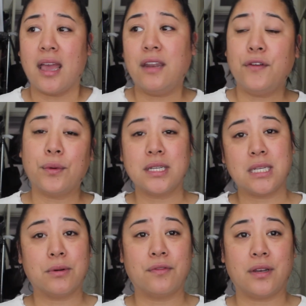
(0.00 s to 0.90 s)
And if you want to
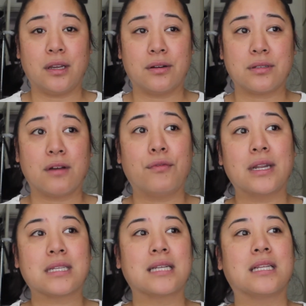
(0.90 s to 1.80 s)
see more videos of what
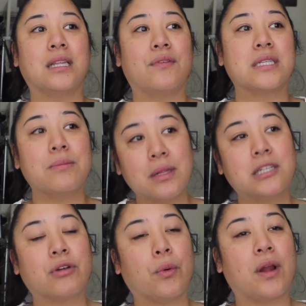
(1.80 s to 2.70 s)
it's like to live as a
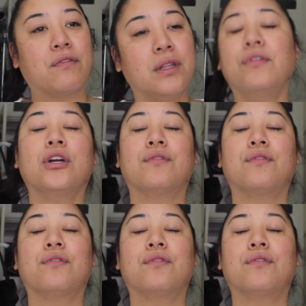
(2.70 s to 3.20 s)
military wife living